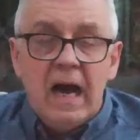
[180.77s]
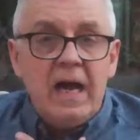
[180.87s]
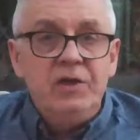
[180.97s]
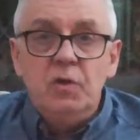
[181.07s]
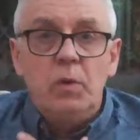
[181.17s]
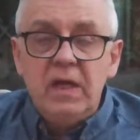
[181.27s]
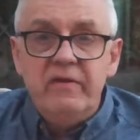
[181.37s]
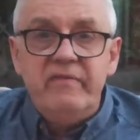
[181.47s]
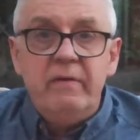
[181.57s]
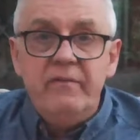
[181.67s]
I don't want to
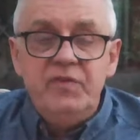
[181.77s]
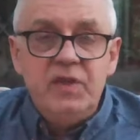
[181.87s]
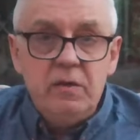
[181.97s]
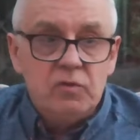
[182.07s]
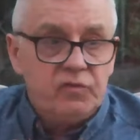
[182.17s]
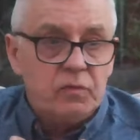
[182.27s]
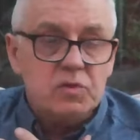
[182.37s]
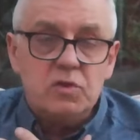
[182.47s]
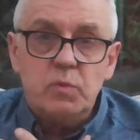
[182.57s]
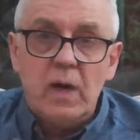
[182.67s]
give out everything he does, folks,
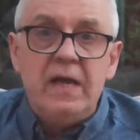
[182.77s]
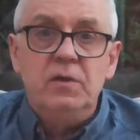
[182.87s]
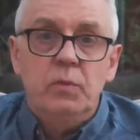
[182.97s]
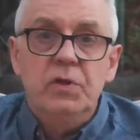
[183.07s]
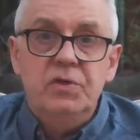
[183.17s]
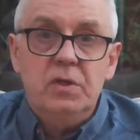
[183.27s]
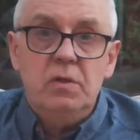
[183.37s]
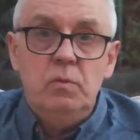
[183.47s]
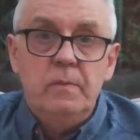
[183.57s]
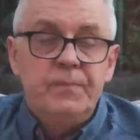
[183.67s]
because what I don't want to
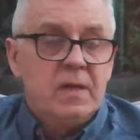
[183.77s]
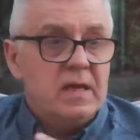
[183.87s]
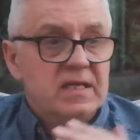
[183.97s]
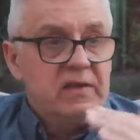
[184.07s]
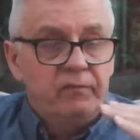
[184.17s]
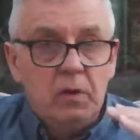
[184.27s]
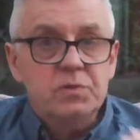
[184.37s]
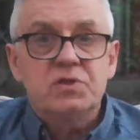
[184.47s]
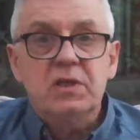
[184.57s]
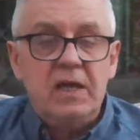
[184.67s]
do is give
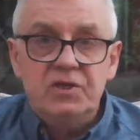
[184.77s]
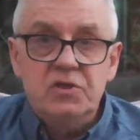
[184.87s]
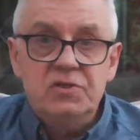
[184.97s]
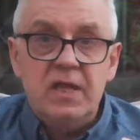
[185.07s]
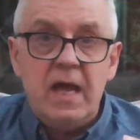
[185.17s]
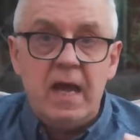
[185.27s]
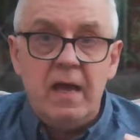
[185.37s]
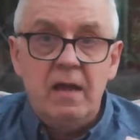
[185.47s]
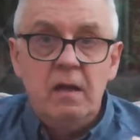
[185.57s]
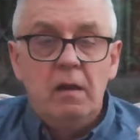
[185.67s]
loads of selections
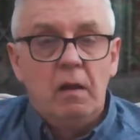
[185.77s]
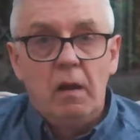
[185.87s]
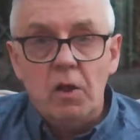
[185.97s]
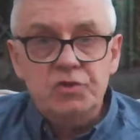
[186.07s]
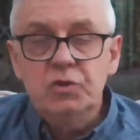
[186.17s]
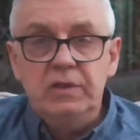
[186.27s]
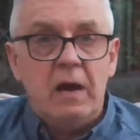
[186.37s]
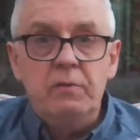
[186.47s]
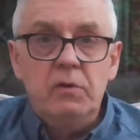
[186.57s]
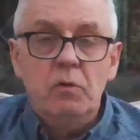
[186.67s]
there, lots go
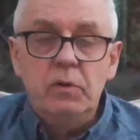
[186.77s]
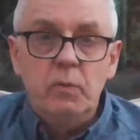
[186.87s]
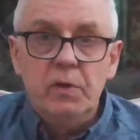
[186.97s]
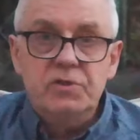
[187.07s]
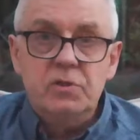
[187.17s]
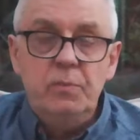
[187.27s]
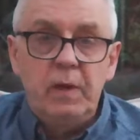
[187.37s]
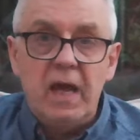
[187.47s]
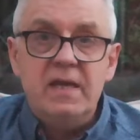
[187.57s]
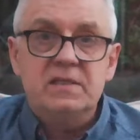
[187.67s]
down and only one or two
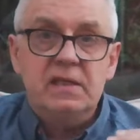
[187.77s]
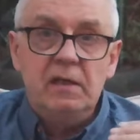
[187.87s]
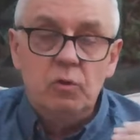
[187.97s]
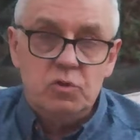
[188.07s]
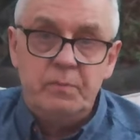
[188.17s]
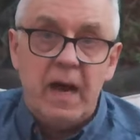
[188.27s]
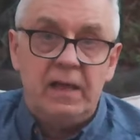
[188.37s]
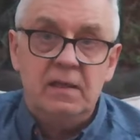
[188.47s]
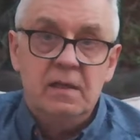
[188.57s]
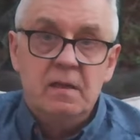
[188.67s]
plays, and he looks
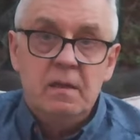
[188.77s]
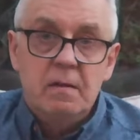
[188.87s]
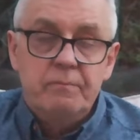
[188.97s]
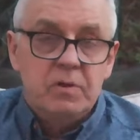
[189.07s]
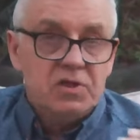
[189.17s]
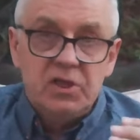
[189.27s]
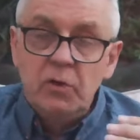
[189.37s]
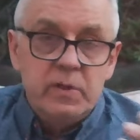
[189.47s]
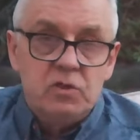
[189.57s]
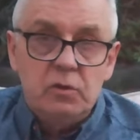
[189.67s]
bad. Because I
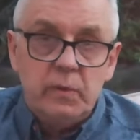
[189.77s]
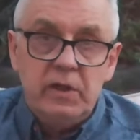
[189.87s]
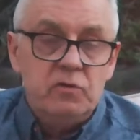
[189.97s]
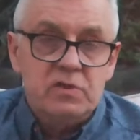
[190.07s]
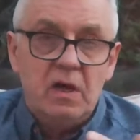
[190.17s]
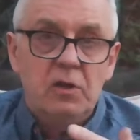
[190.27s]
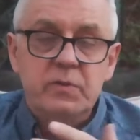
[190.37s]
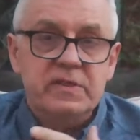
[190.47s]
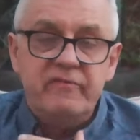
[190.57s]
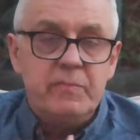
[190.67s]
know he's good at what he does. Although
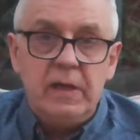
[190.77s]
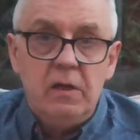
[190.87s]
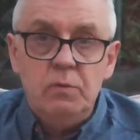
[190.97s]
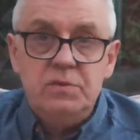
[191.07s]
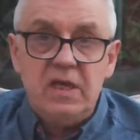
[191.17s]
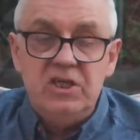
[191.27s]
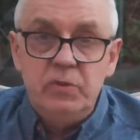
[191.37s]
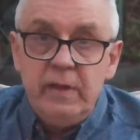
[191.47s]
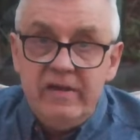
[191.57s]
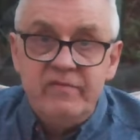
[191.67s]
he's giving me loads, he's
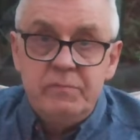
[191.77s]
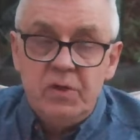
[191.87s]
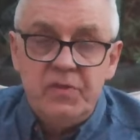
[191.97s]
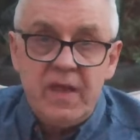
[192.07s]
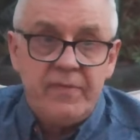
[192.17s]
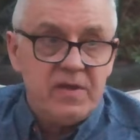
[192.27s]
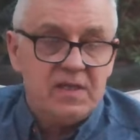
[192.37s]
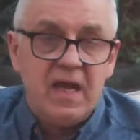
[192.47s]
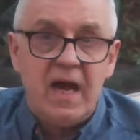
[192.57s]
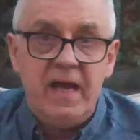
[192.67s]
doing even more than that. This
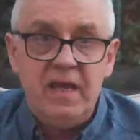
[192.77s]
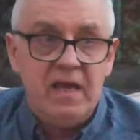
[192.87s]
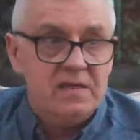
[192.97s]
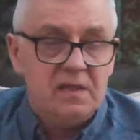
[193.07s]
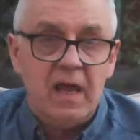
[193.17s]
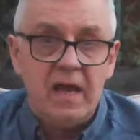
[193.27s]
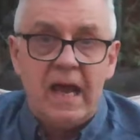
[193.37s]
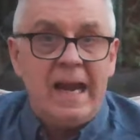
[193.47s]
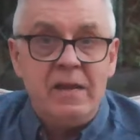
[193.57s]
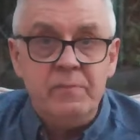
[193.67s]
guy is a, like
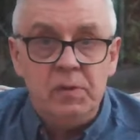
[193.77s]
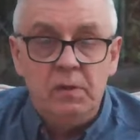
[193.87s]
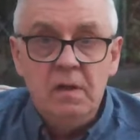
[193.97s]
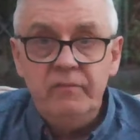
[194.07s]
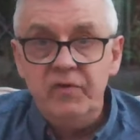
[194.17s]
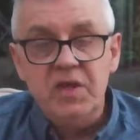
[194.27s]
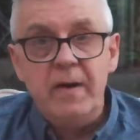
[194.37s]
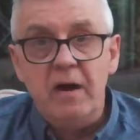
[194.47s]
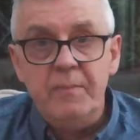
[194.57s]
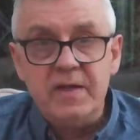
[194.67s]
an animal for the
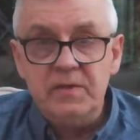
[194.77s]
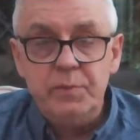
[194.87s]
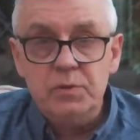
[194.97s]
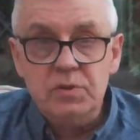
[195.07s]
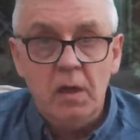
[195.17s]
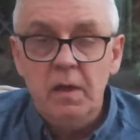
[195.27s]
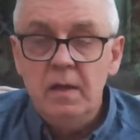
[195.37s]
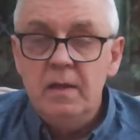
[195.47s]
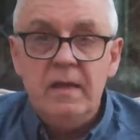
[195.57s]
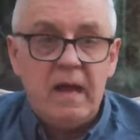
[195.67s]
amount of bets he puts on.
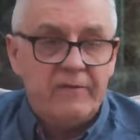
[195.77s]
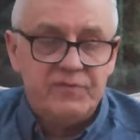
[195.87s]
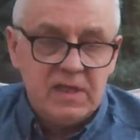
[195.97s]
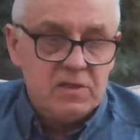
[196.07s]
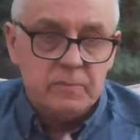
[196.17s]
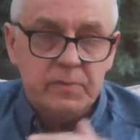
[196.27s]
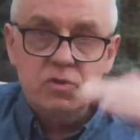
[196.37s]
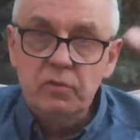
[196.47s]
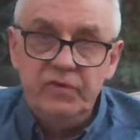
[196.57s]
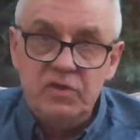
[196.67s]
I've seen some of the
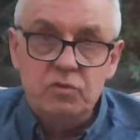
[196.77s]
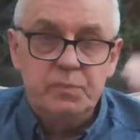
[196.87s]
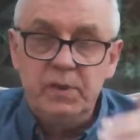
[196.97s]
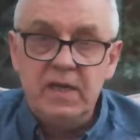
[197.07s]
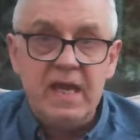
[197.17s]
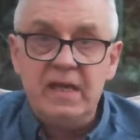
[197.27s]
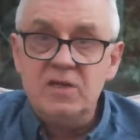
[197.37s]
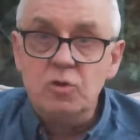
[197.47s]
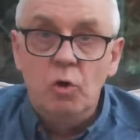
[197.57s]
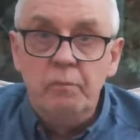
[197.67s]
stuff he does per day, and
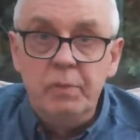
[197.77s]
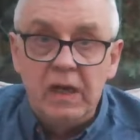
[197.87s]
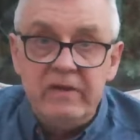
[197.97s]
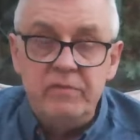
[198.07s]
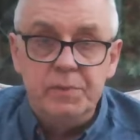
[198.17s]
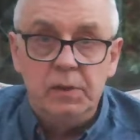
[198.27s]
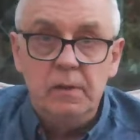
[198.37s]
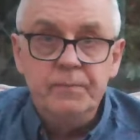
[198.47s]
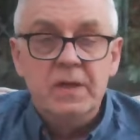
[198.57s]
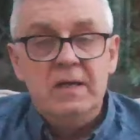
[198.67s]
it's unbelievable.
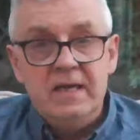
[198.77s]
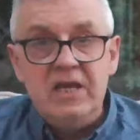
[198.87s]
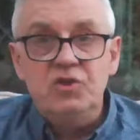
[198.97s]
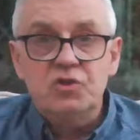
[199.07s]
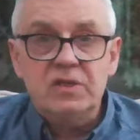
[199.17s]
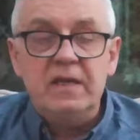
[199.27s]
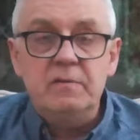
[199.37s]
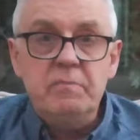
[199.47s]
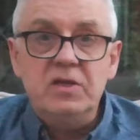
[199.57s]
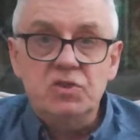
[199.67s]
He's just
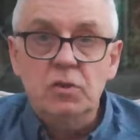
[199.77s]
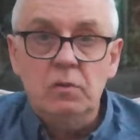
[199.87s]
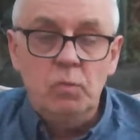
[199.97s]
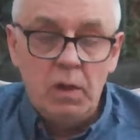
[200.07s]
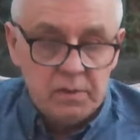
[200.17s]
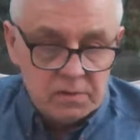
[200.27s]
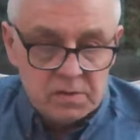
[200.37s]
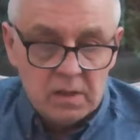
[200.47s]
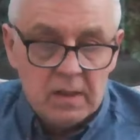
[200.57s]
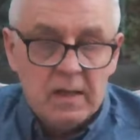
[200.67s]
sending me certain
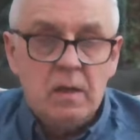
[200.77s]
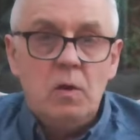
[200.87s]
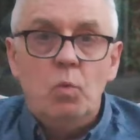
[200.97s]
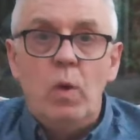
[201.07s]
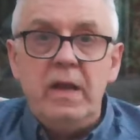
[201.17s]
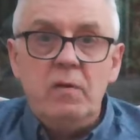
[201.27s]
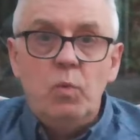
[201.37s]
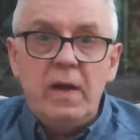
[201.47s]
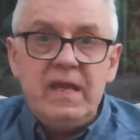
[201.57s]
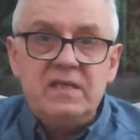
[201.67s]
ones. When
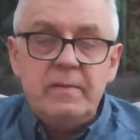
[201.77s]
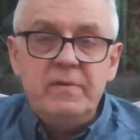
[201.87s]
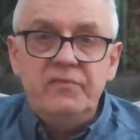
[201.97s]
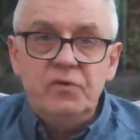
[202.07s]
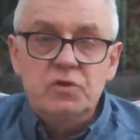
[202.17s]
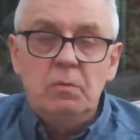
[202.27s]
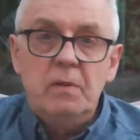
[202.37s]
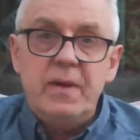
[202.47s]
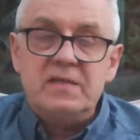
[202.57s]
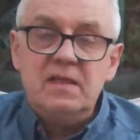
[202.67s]
when he sent me the first couple
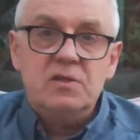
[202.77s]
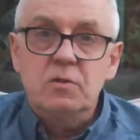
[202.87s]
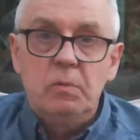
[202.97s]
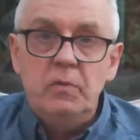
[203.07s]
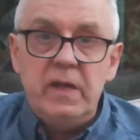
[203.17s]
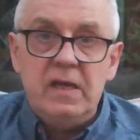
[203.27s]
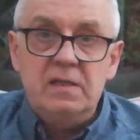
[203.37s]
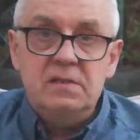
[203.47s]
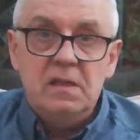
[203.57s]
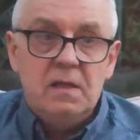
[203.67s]
of bets in the last couple of
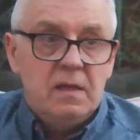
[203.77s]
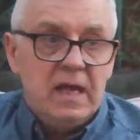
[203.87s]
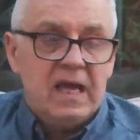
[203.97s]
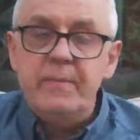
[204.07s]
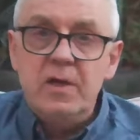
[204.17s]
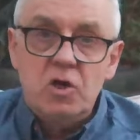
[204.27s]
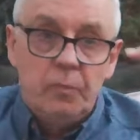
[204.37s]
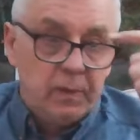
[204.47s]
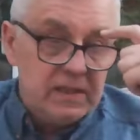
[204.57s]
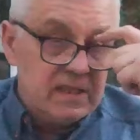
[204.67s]
weeks, he gave me a
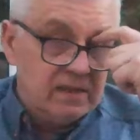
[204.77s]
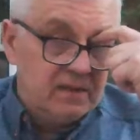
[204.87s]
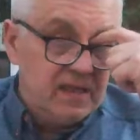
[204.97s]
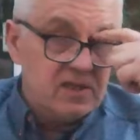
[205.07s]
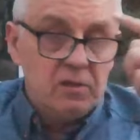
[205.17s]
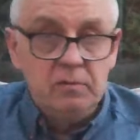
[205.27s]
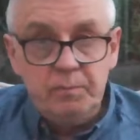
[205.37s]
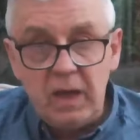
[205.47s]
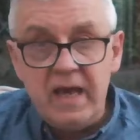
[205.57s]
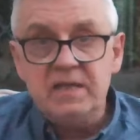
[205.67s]
couple. He said, "This will
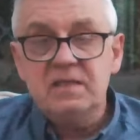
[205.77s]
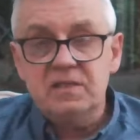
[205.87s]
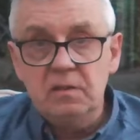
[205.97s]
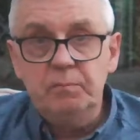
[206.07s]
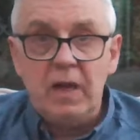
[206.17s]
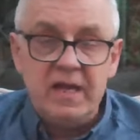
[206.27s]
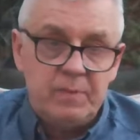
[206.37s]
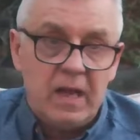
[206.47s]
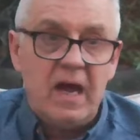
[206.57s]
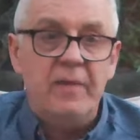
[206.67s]
place, this will place,
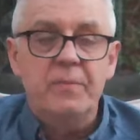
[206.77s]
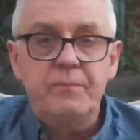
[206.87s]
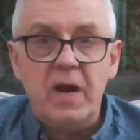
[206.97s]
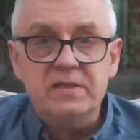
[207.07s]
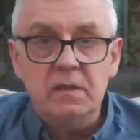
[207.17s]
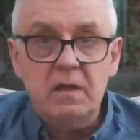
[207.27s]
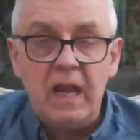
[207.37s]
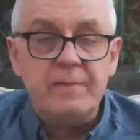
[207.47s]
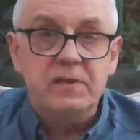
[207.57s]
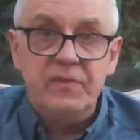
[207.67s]
and the prices will
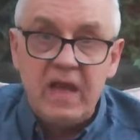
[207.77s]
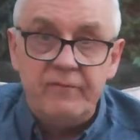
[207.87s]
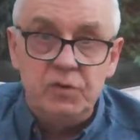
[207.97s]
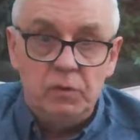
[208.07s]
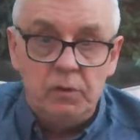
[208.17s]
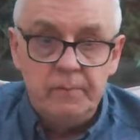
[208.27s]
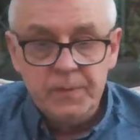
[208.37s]
collapse," and they have done.